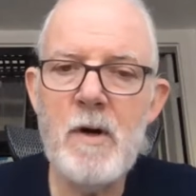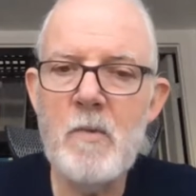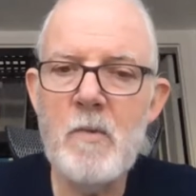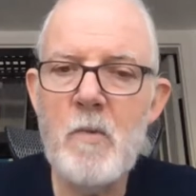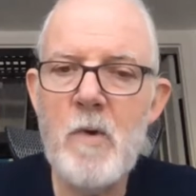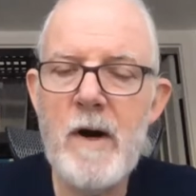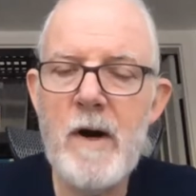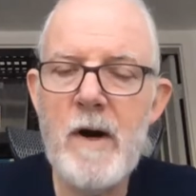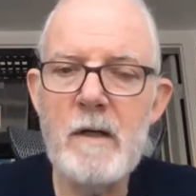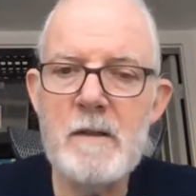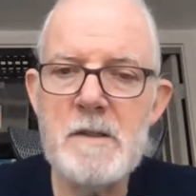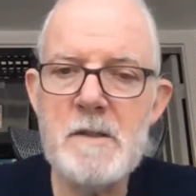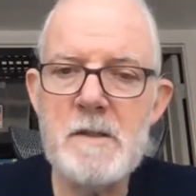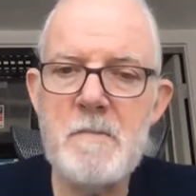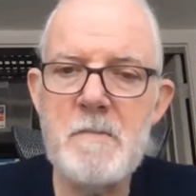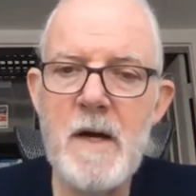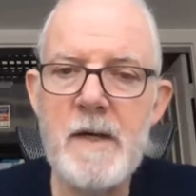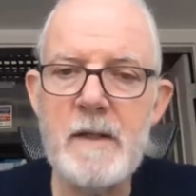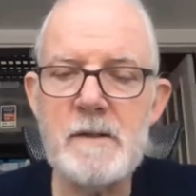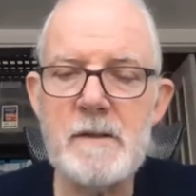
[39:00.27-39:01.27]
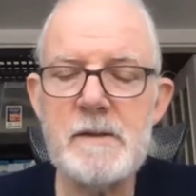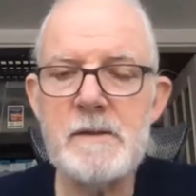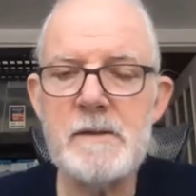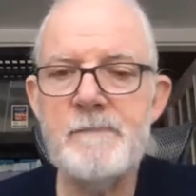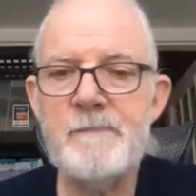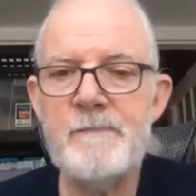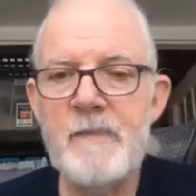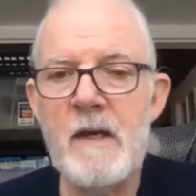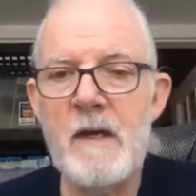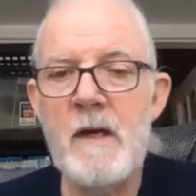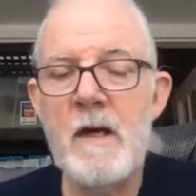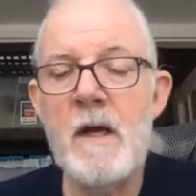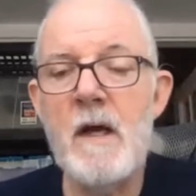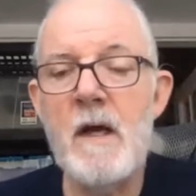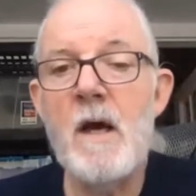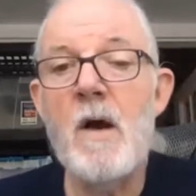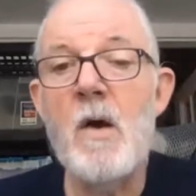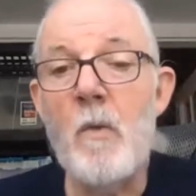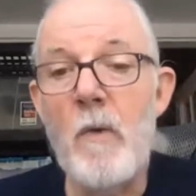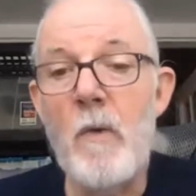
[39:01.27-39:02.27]
on wireless mics.
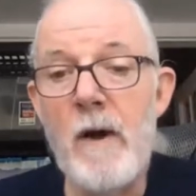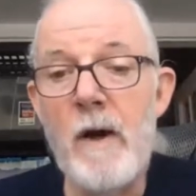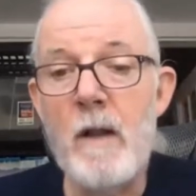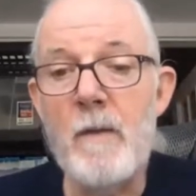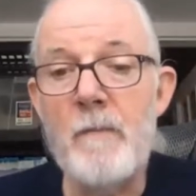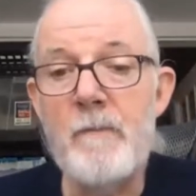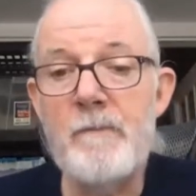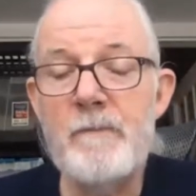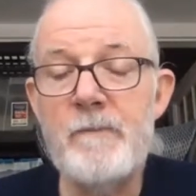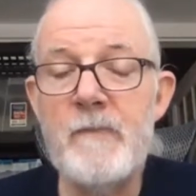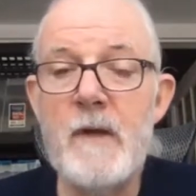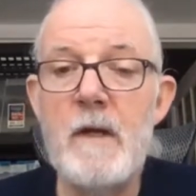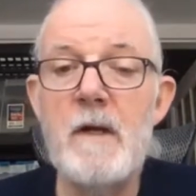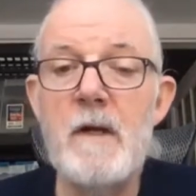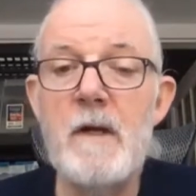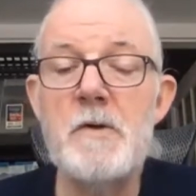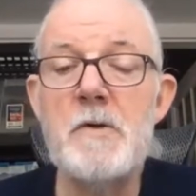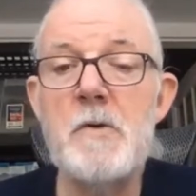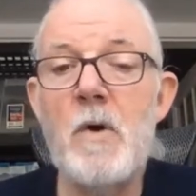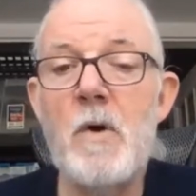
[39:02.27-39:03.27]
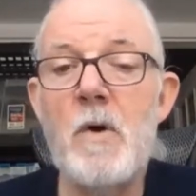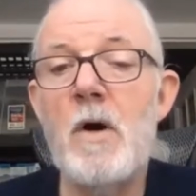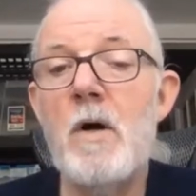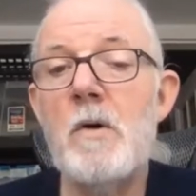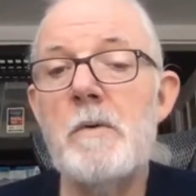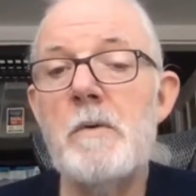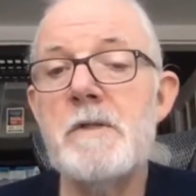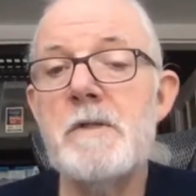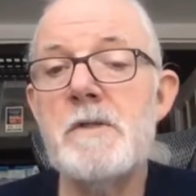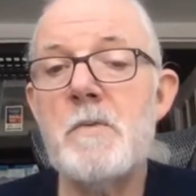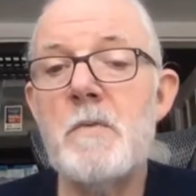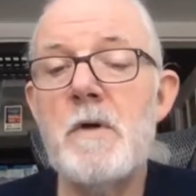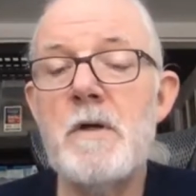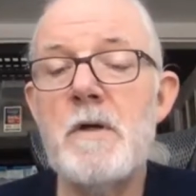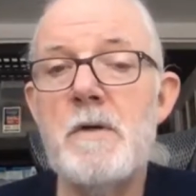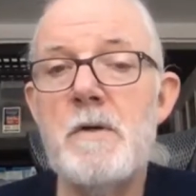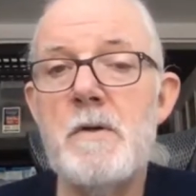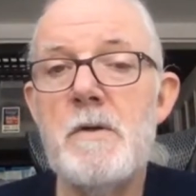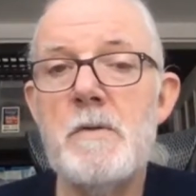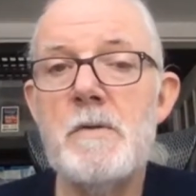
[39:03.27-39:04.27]
Well, you always want to
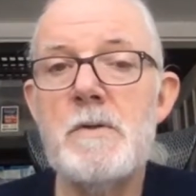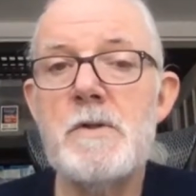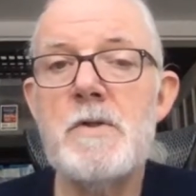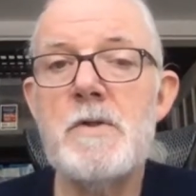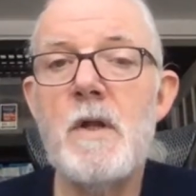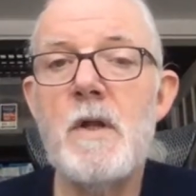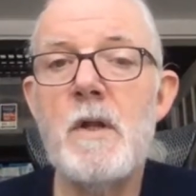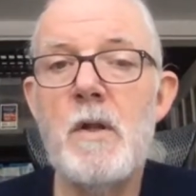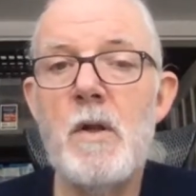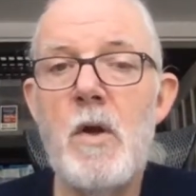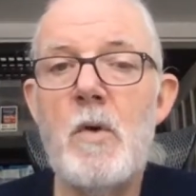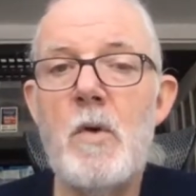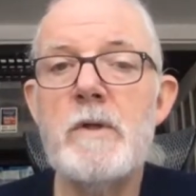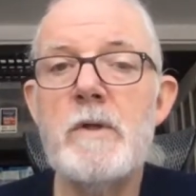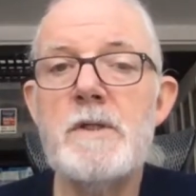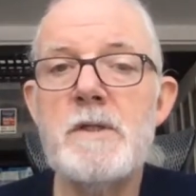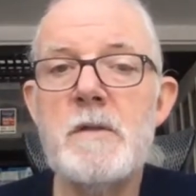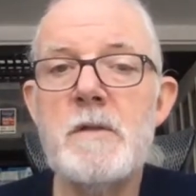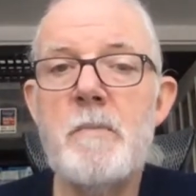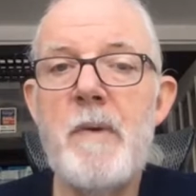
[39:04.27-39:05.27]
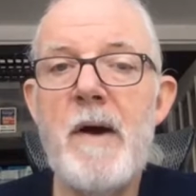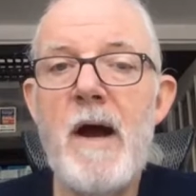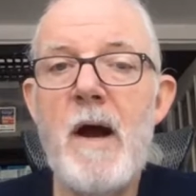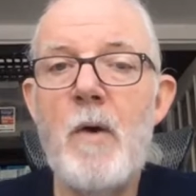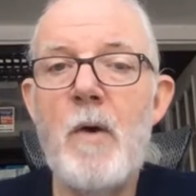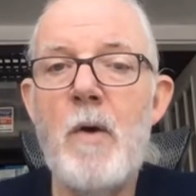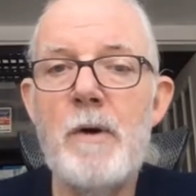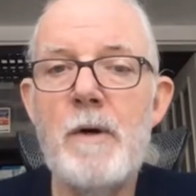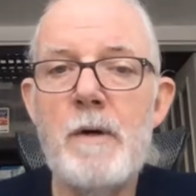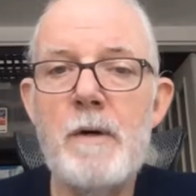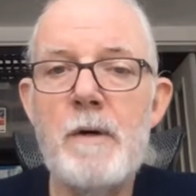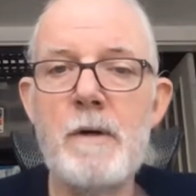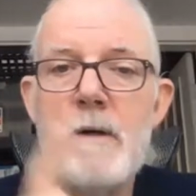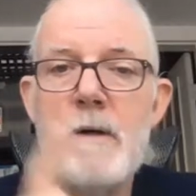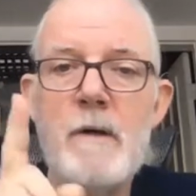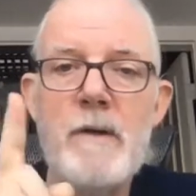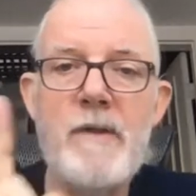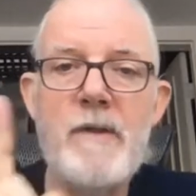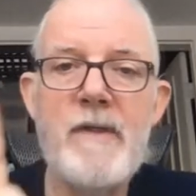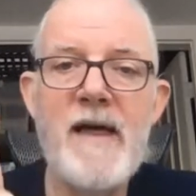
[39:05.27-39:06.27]
use the lowest power
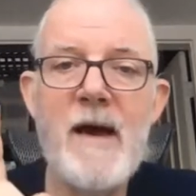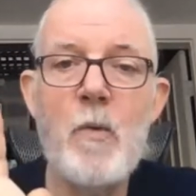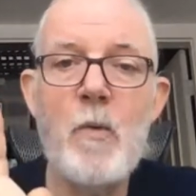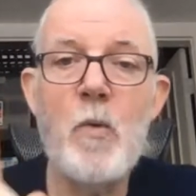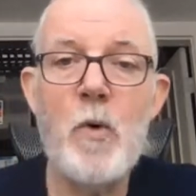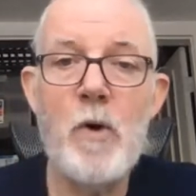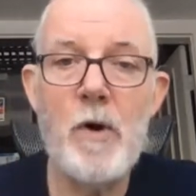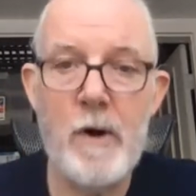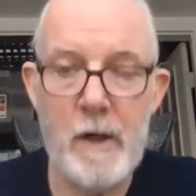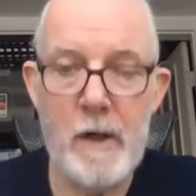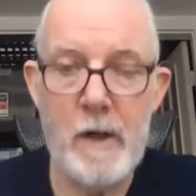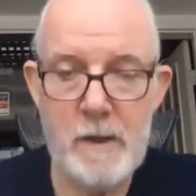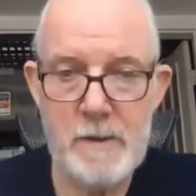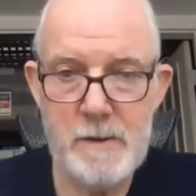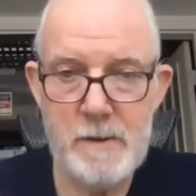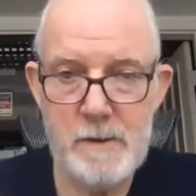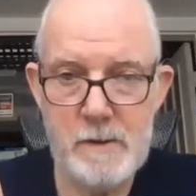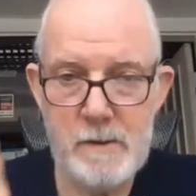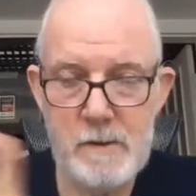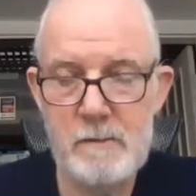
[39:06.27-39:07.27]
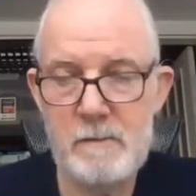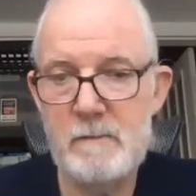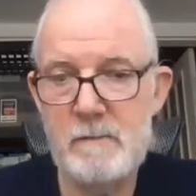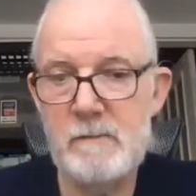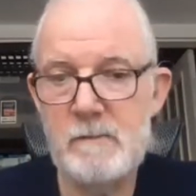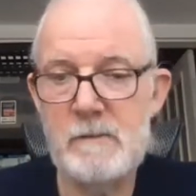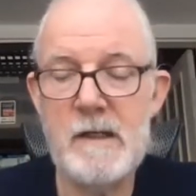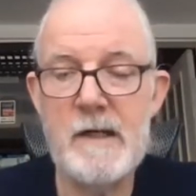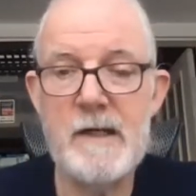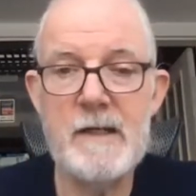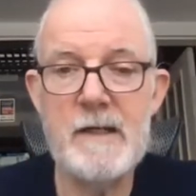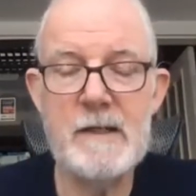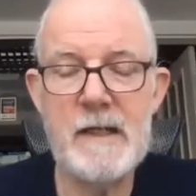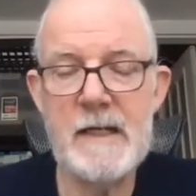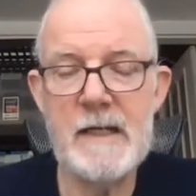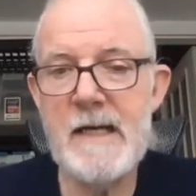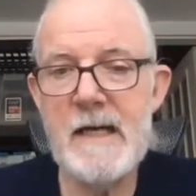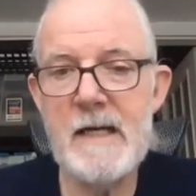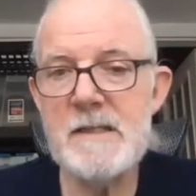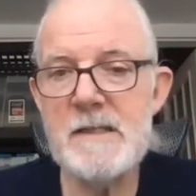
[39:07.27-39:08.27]
that works, right? I
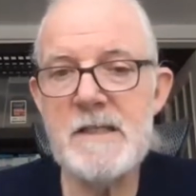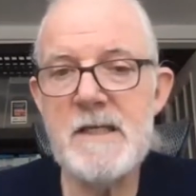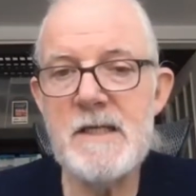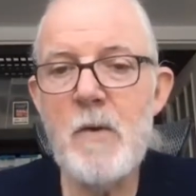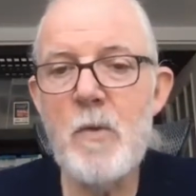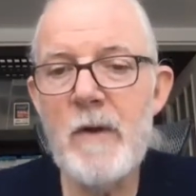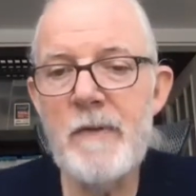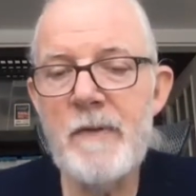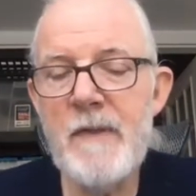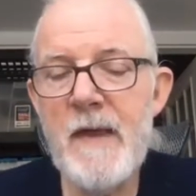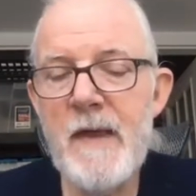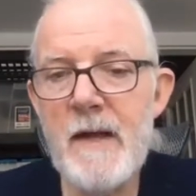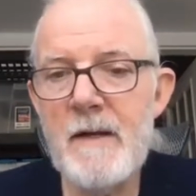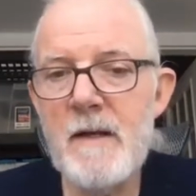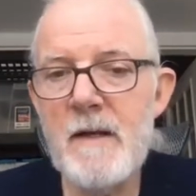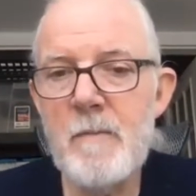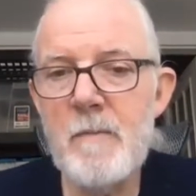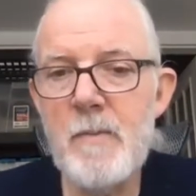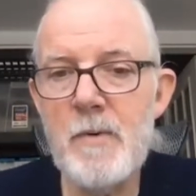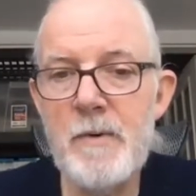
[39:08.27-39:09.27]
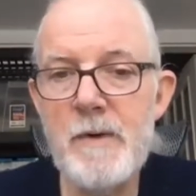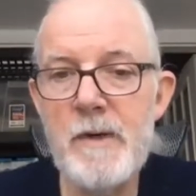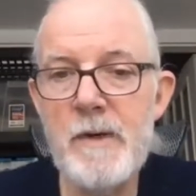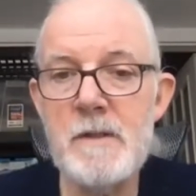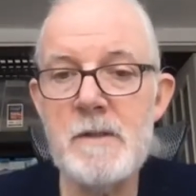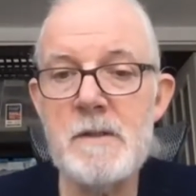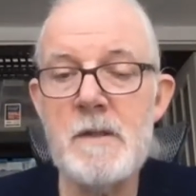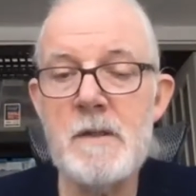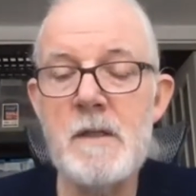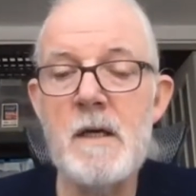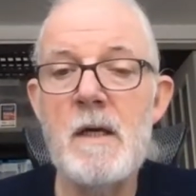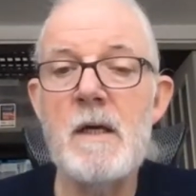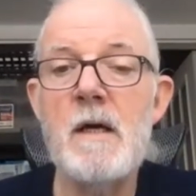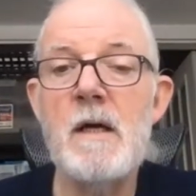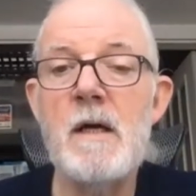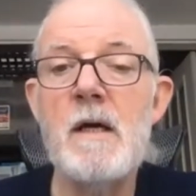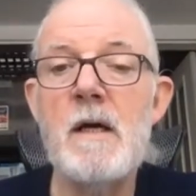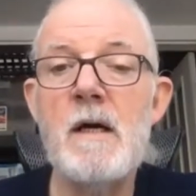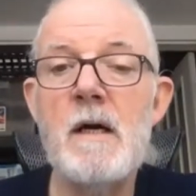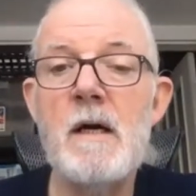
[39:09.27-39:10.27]
can't say what that number is,
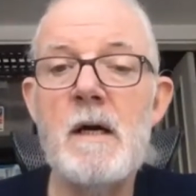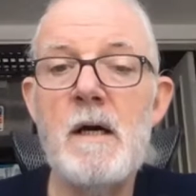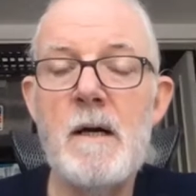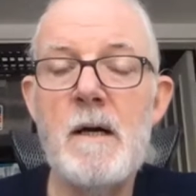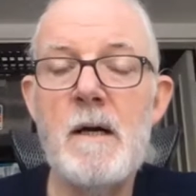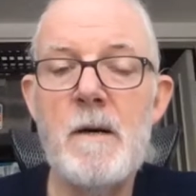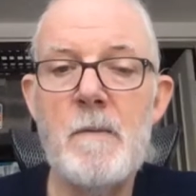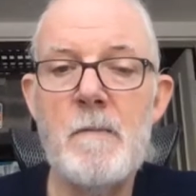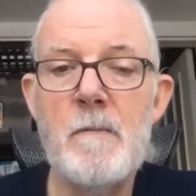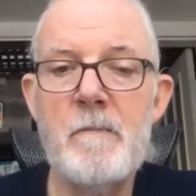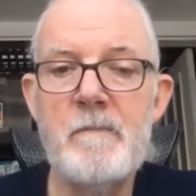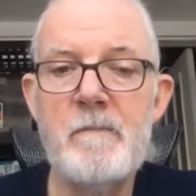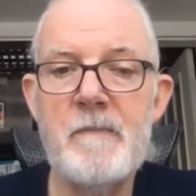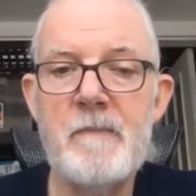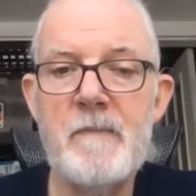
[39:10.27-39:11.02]
um,